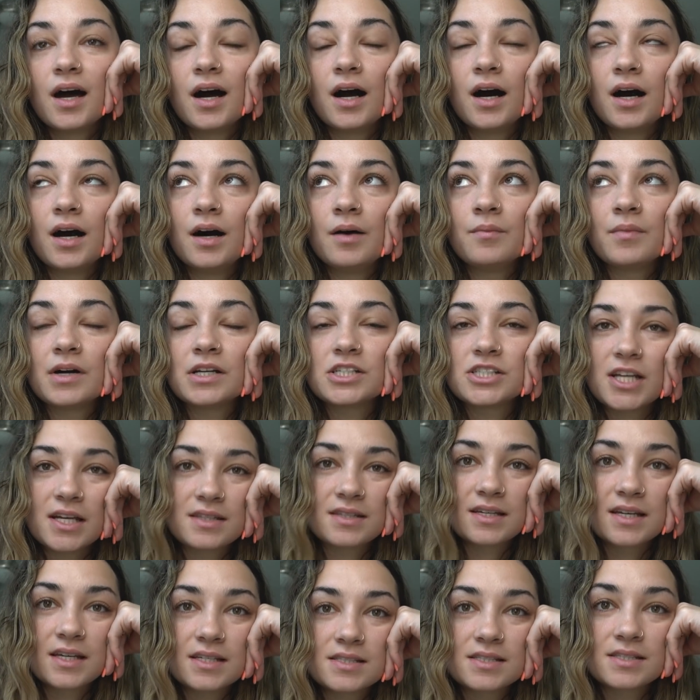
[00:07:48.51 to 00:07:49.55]
Um, I just had
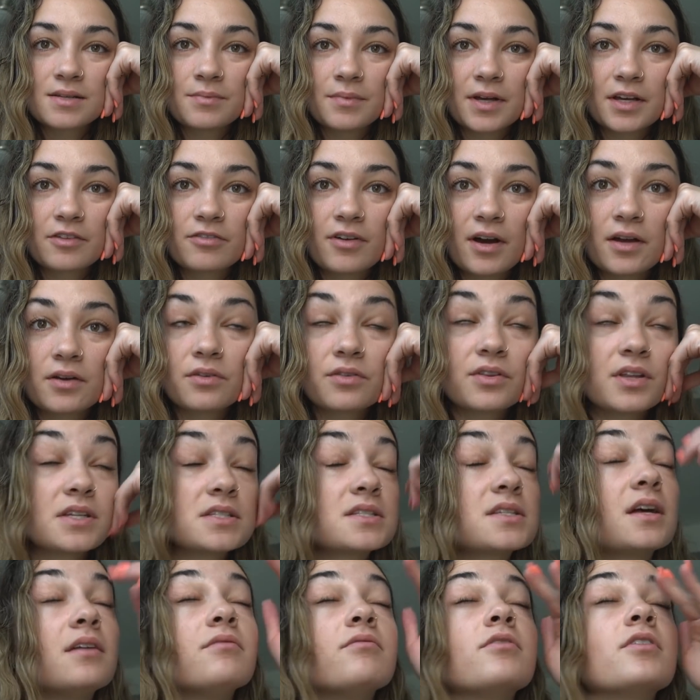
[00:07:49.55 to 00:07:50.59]
to get some like final
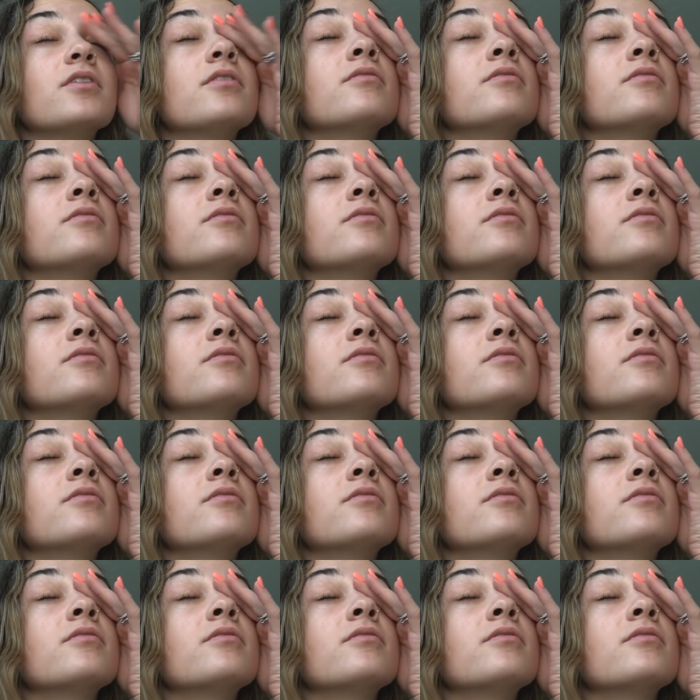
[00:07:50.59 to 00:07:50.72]
things done for